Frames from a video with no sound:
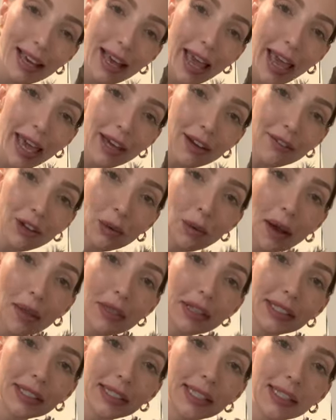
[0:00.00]
Hey
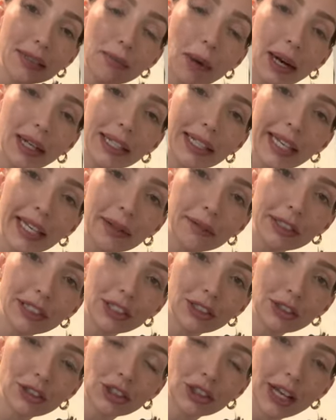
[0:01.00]
everyone, this is Marley here with
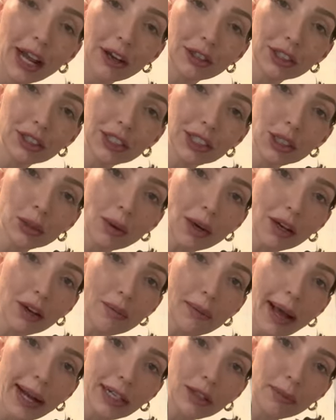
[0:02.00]
Duke's Schnauzers.
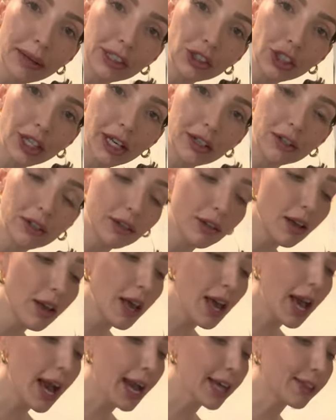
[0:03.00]
Welcome back to my channel.
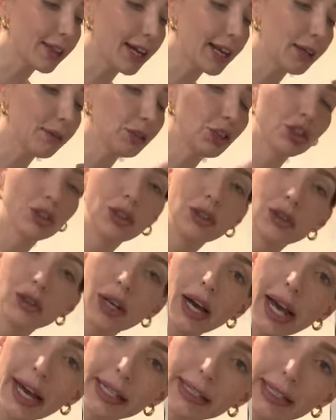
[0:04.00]
I thought I would show you
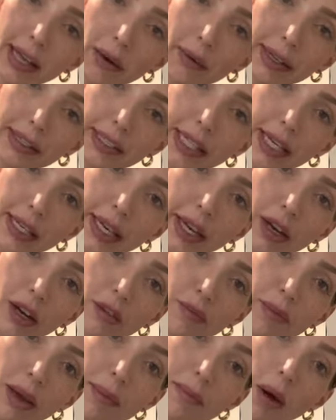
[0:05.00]
guys how I take
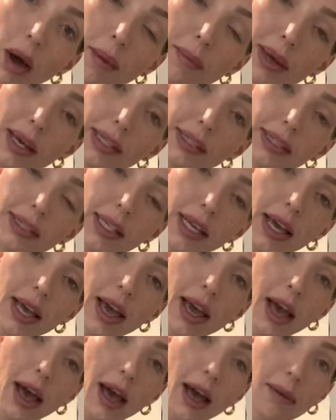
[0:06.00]
care of my mamas
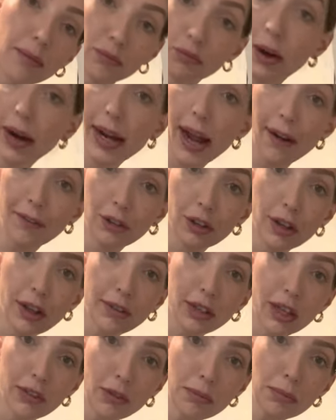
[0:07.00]
um, right after
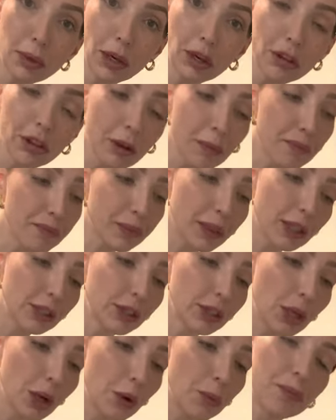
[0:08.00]
they've given birth.
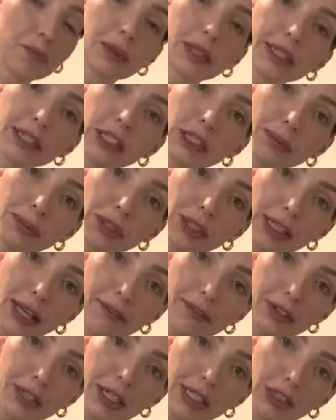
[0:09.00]
So this is
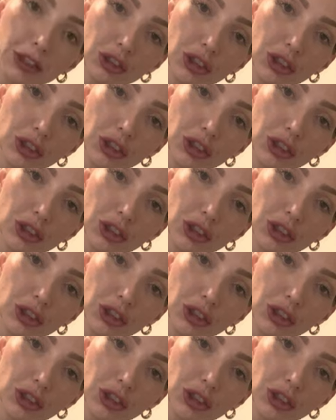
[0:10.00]
Persephone.